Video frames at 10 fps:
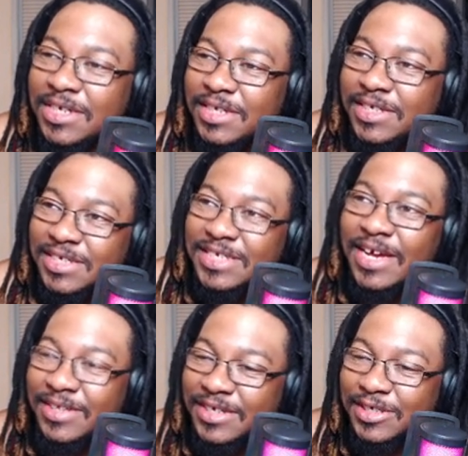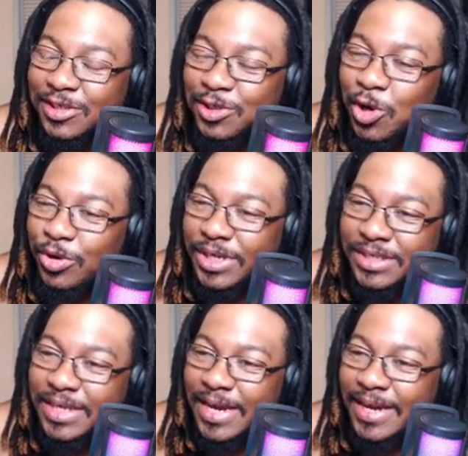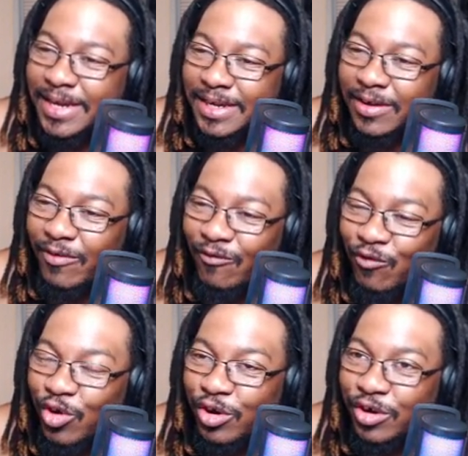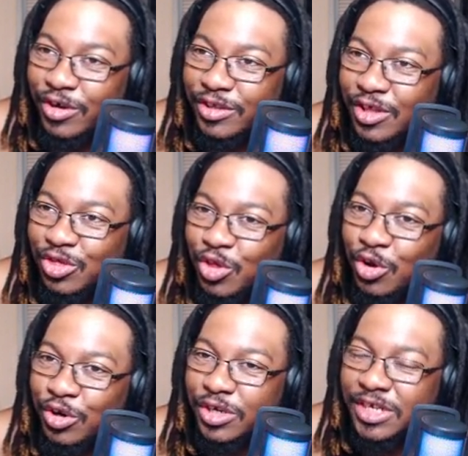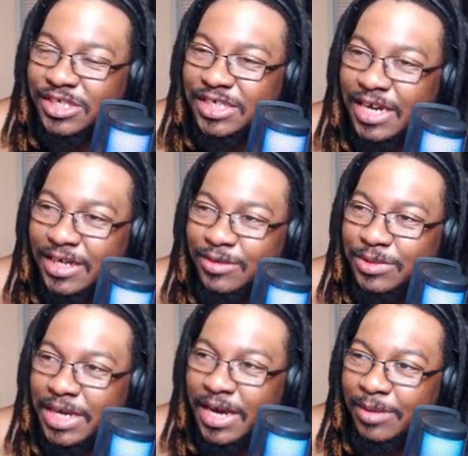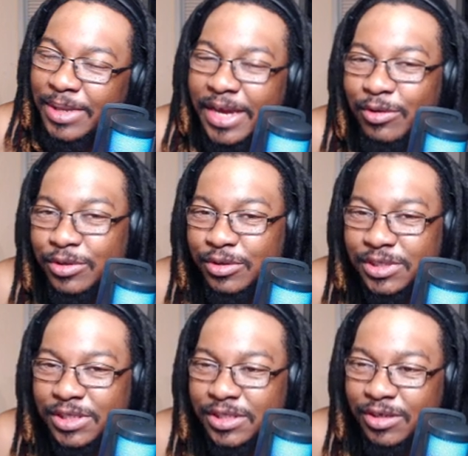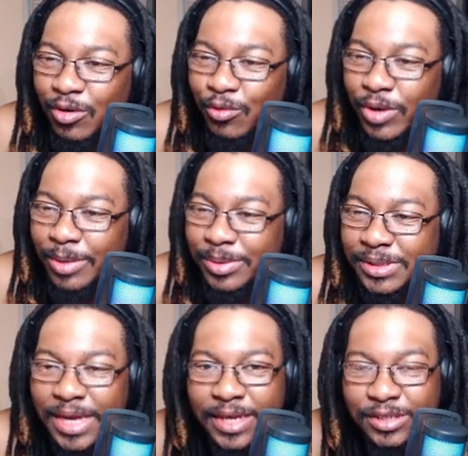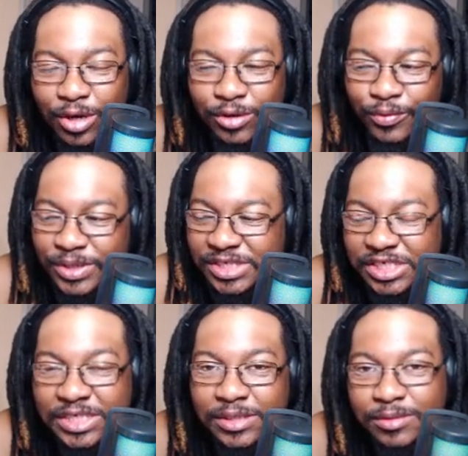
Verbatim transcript: just sat there and just told his dad for the third consecutive time that he was going to sit there and wipe his ass all over his seat.